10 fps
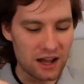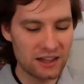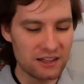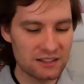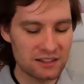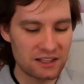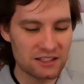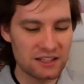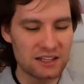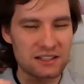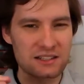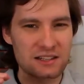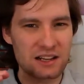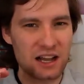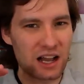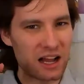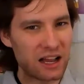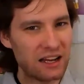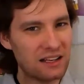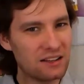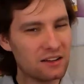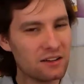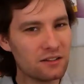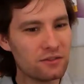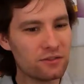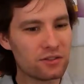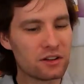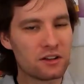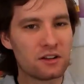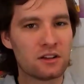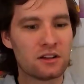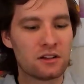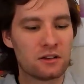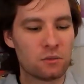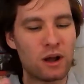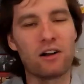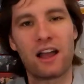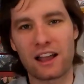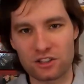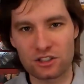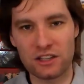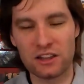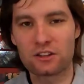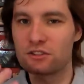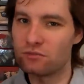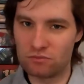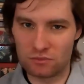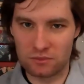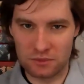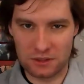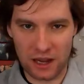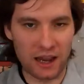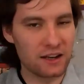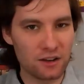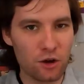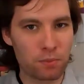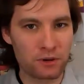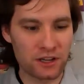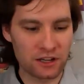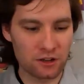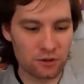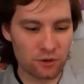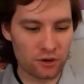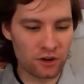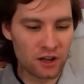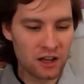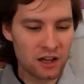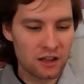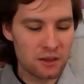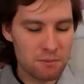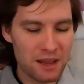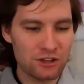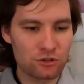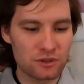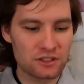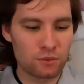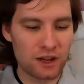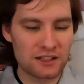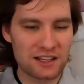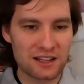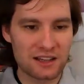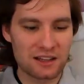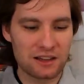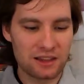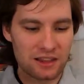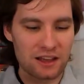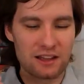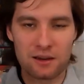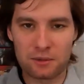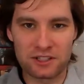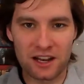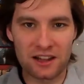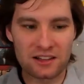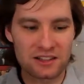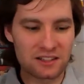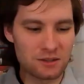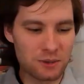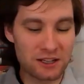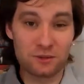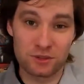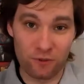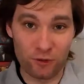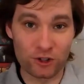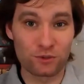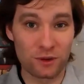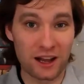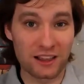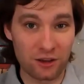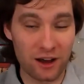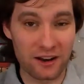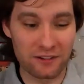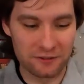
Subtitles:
this list it's kind of, well, actually there's kind of no particular order. The major reason why it's on the number 10 on this list is because it was the first one I thought of.